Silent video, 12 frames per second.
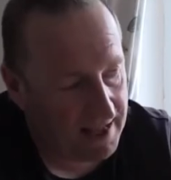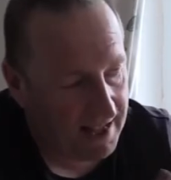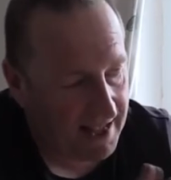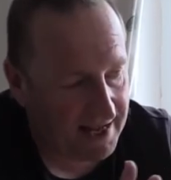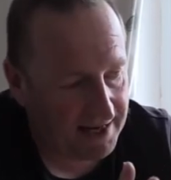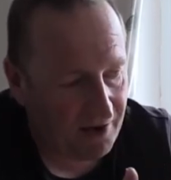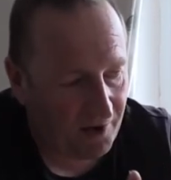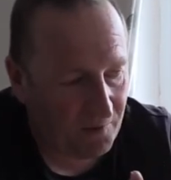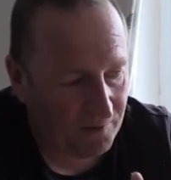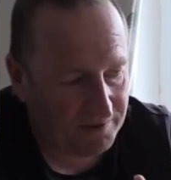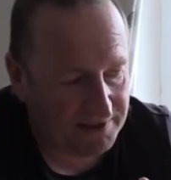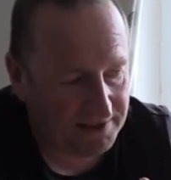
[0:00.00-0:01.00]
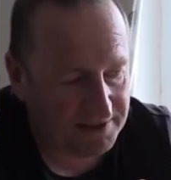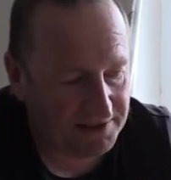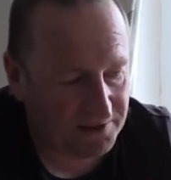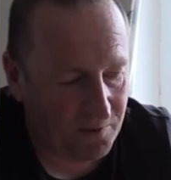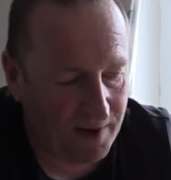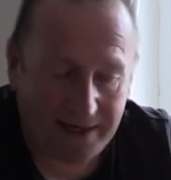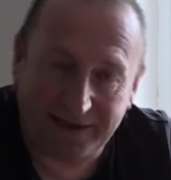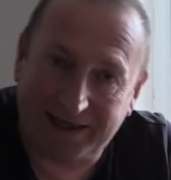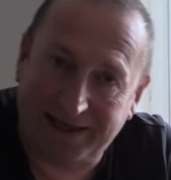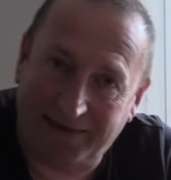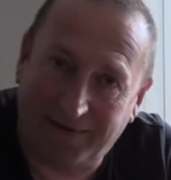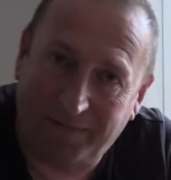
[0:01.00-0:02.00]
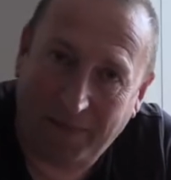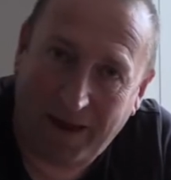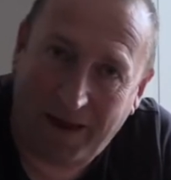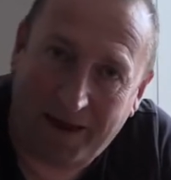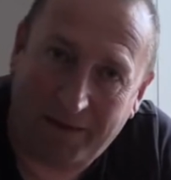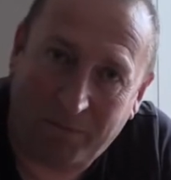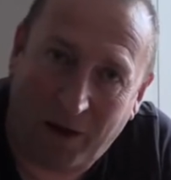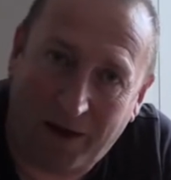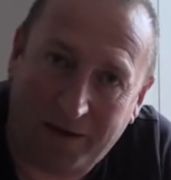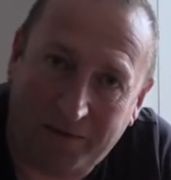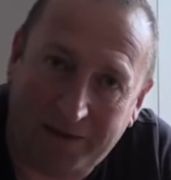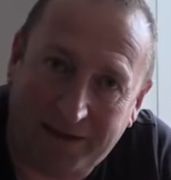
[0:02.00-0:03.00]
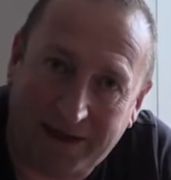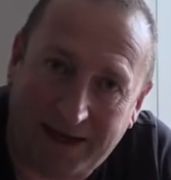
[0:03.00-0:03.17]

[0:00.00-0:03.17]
And I wanted to wait until um, I was